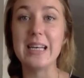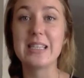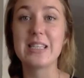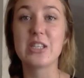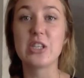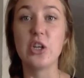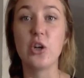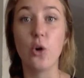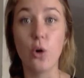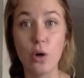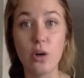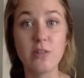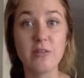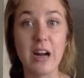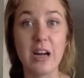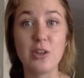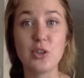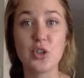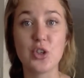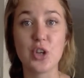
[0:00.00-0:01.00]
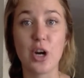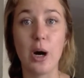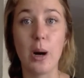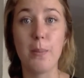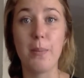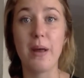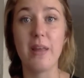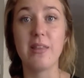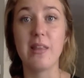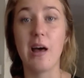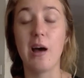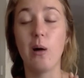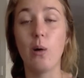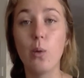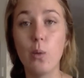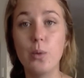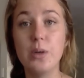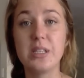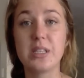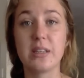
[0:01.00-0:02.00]
it's an all-round job and they're
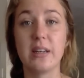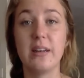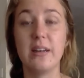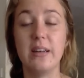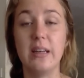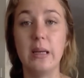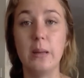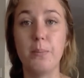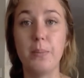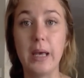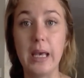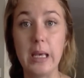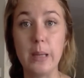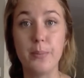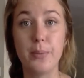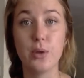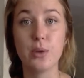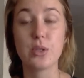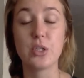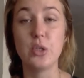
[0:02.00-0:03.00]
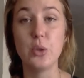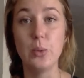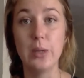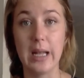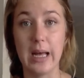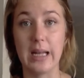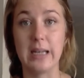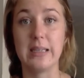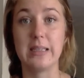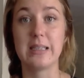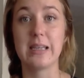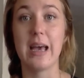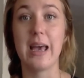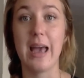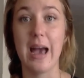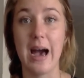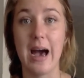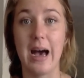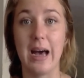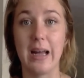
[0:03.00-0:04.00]
always gonna need people to lend
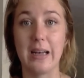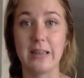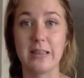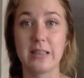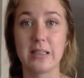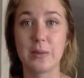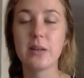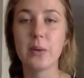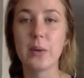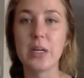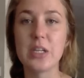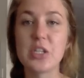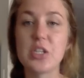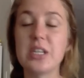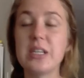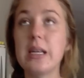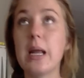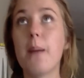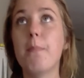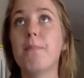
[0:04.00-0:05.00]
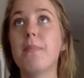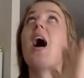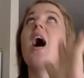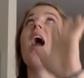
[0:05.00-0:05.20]
a hand. Question number